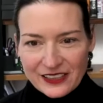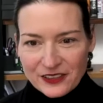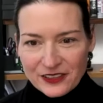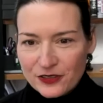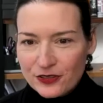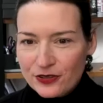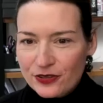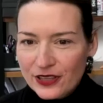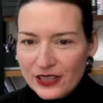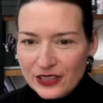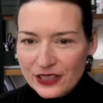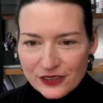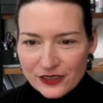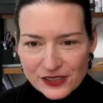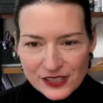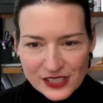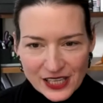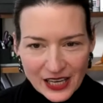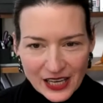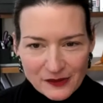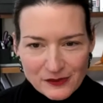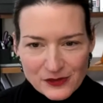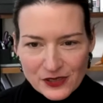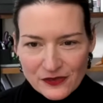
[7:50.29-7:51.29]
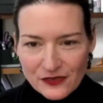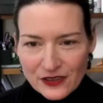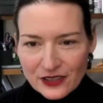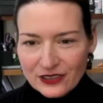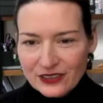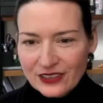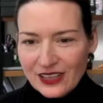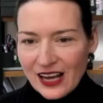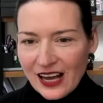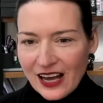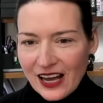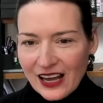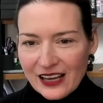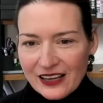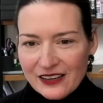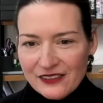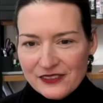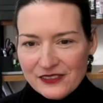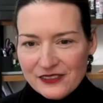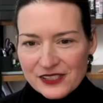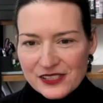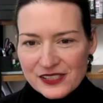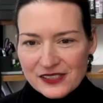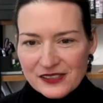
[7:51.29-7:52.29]
critical times of their
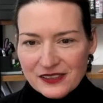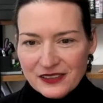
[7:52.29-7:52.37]
lives,